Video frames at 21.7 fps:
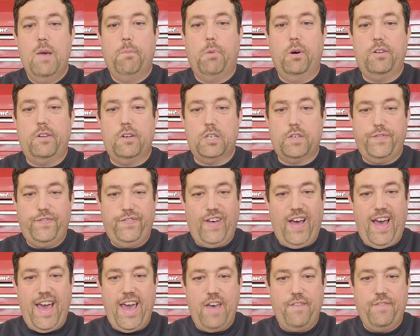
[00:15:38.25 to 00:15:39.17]
Well, there's
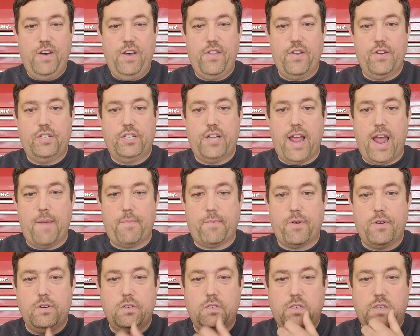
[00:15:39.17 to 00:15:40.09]
five other
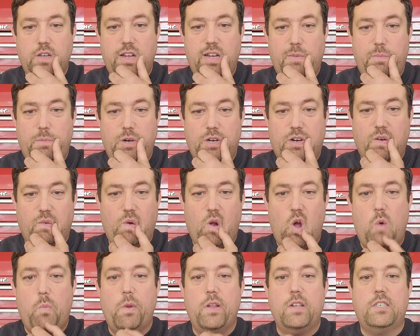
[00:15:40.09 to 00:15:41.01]
chapters in the book of
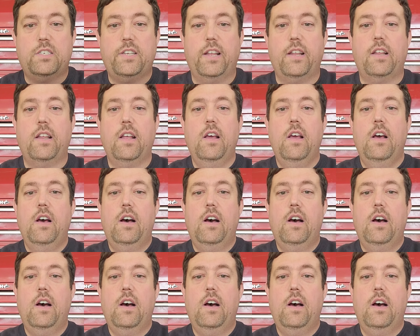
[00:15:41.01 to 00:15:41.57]
Romans that